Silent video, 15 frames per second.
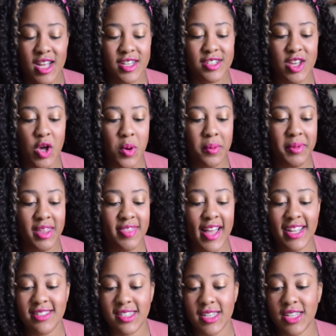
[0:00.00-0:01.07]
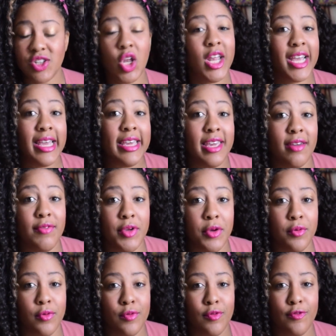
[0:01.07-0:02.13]
So I mean, that's all I can give
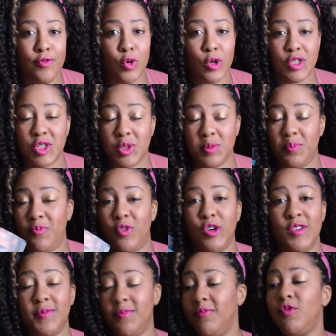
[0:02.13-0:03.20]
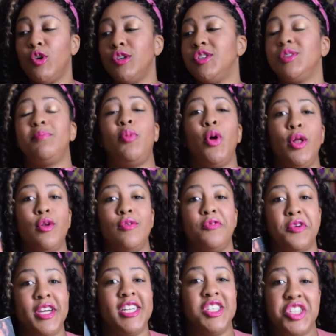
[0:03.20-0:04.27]
you for spoiler
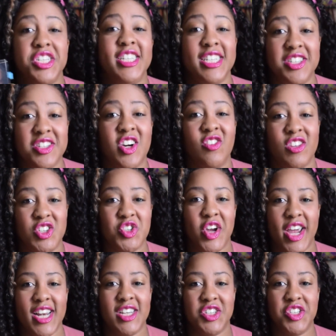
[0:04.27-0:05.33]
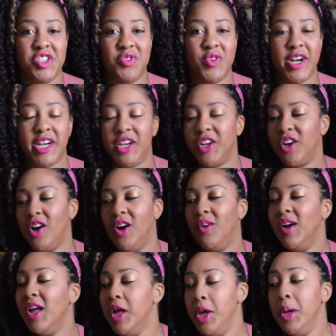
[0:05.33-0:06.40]
free. She gets on the train and she's ready to
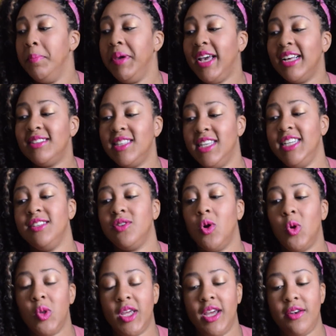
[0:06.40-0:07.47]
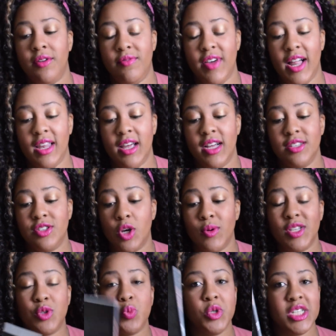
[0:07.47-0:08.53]
go, because it is only a novella, so
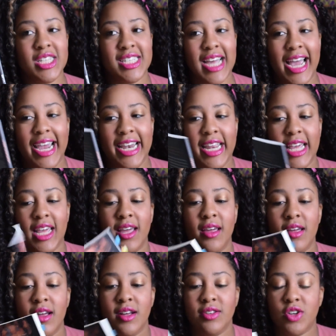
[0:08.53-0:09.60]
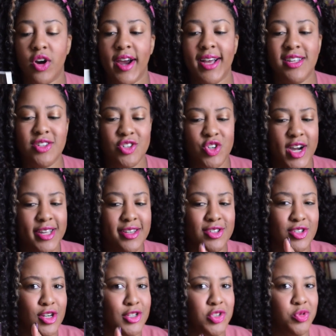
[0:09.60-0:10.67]
it's really tiny. Sorry, I tried to
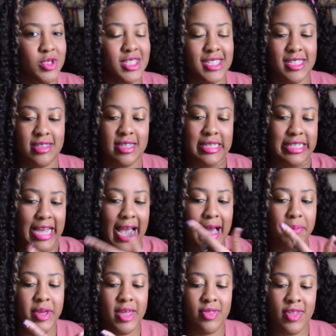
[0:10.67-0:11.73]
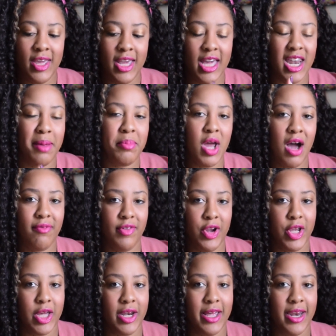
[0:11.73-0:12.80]
start doing the tabbing thing, and I'm not
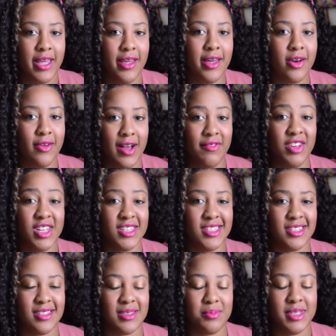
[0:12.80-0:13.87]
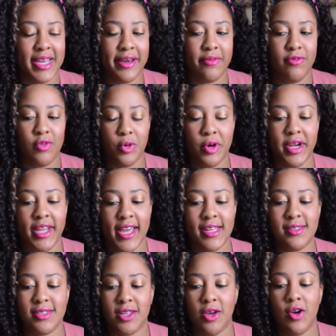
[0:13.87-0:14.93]
very good at it. I don't have a good system down for it
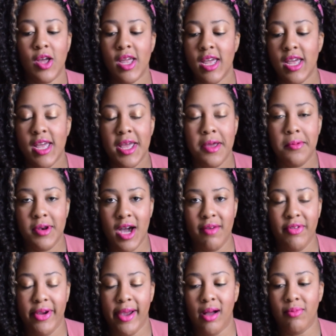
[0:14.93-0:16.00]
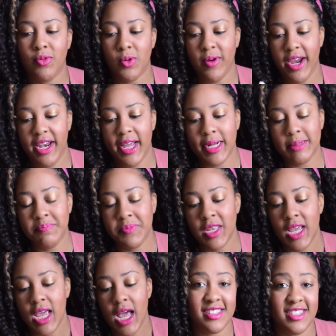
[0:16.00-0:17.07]
yet, so not very helpful right now.
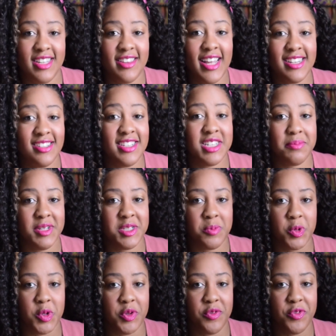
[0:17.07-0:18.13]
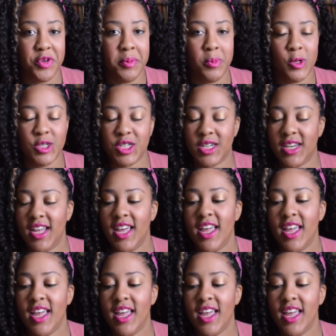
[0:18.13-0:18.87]
That's the end of my spoiler free portion.